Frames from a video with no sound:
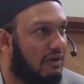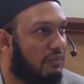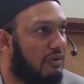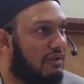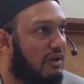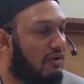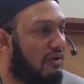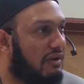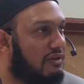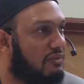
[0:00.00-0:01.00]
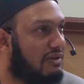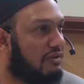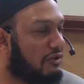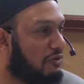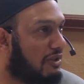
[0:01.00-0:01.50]
We'll carry on next week. So
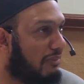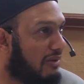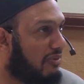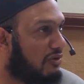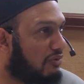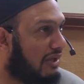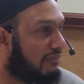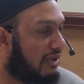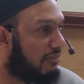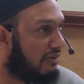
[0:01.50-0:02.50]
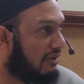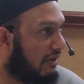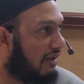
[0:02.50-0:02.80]
next week there might be a new timetable.